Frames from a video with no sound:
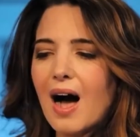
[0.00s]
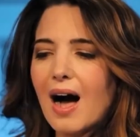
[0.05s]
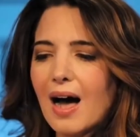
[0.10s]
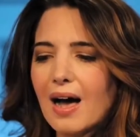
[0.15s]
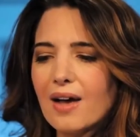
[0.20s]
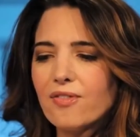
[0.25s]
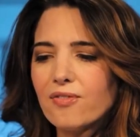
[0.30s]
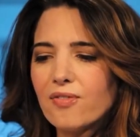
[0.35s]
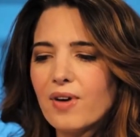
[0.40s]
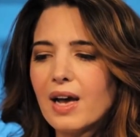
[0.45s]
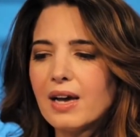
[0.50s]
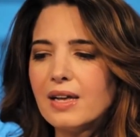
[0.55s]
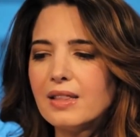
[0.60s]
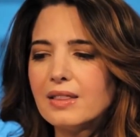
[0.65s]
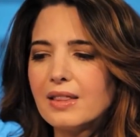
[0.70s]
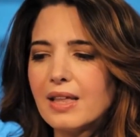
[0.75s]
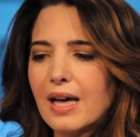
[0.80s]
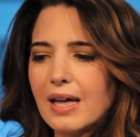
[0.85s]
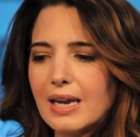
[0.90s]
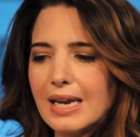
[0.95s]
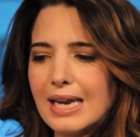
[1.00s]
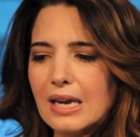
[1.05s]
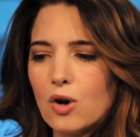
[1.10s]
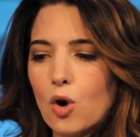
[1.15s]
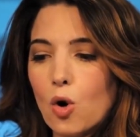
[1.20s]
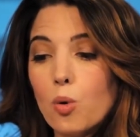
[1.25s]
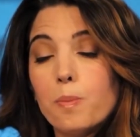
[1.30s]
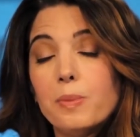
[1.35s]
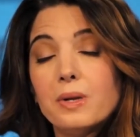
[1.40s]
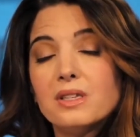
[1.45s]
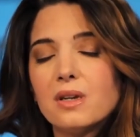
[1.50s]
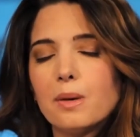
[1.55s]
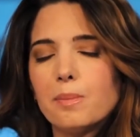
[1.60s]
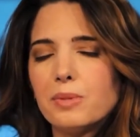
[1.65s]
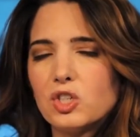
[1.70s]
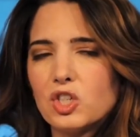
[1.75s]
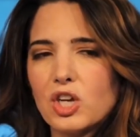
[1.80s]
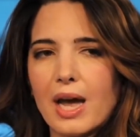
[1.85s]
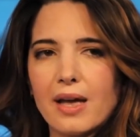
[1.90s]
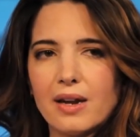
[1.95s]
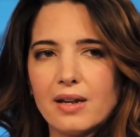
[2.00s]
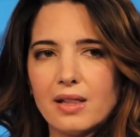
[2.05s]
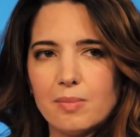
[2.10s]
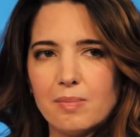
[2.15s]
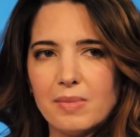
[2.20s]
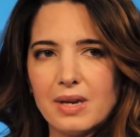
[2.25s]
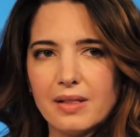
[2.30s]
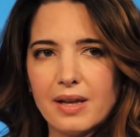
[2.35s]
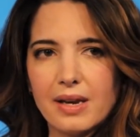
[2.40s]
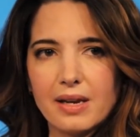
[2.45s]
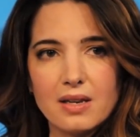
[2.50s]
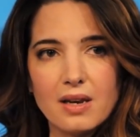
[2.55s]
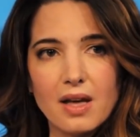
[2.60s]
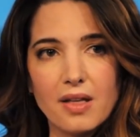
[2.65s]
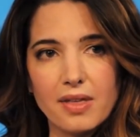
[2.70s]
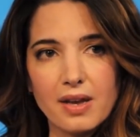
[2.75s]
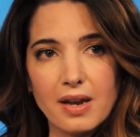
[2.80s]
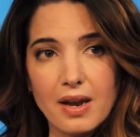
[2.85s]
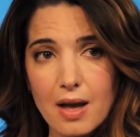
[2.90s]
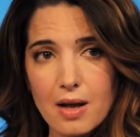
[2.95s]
I find that it opens up a channel in me like nothing